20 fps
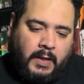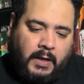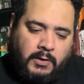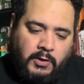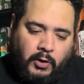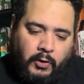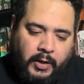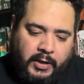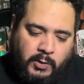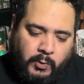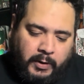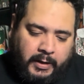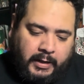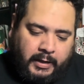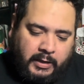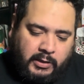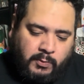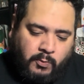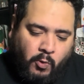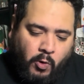So this one
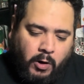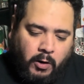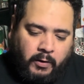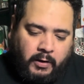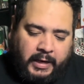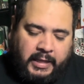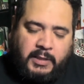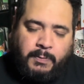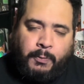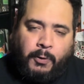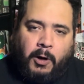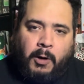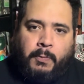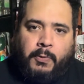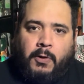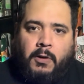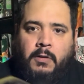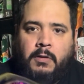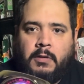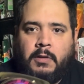is more. It's
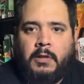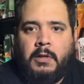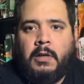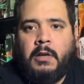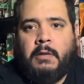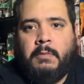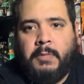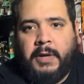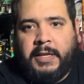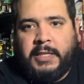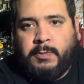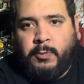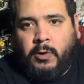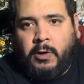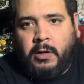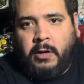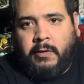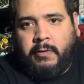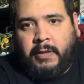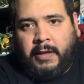purple, but it's
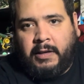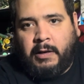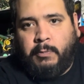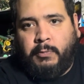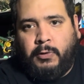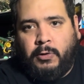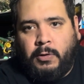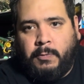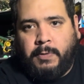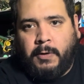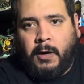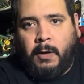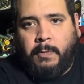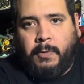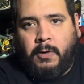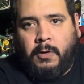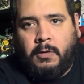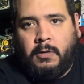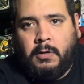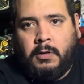more like a blue
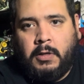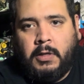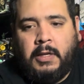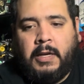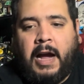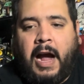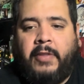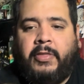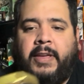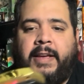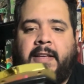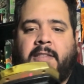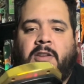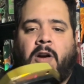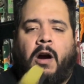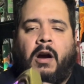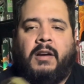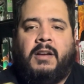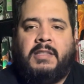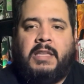purple. I think it's
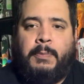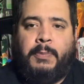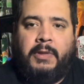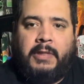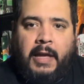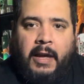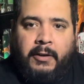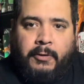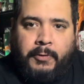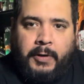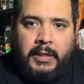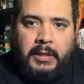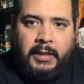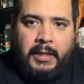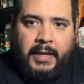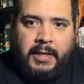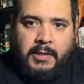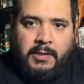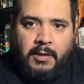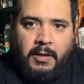hard because they put that green
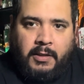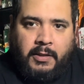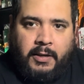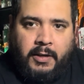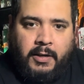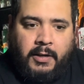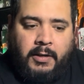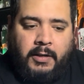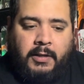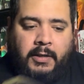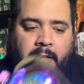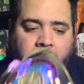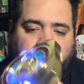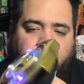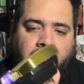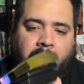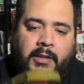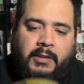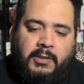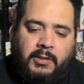lens on there.
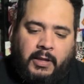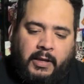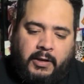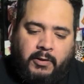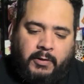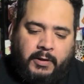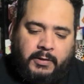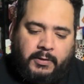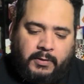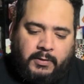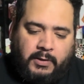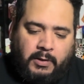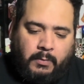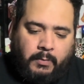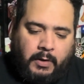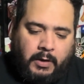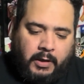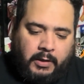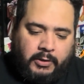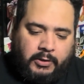They can only do so
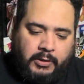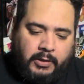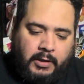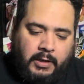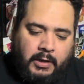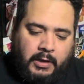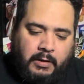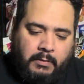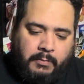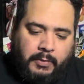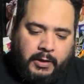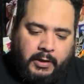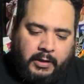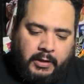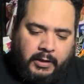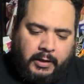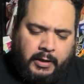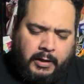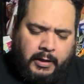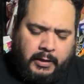much, but
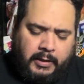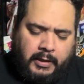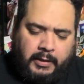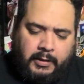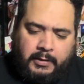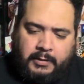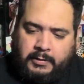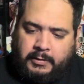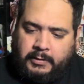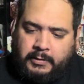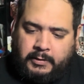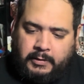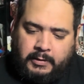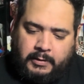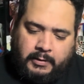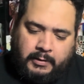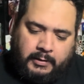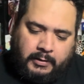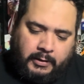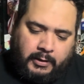yeah, I think
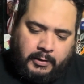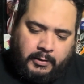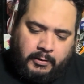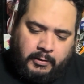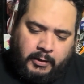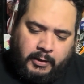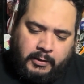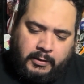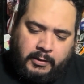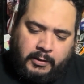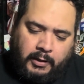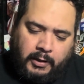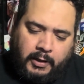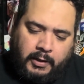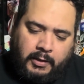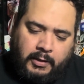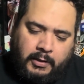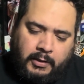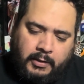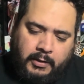it looks
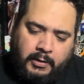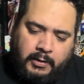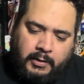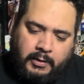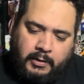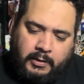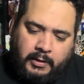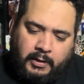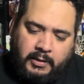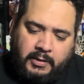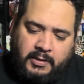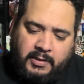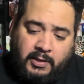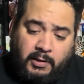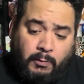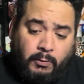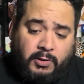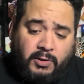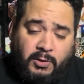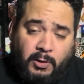good. It's
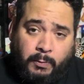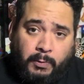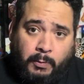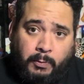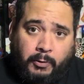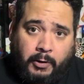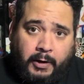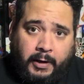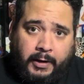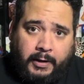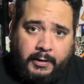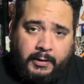still super bright.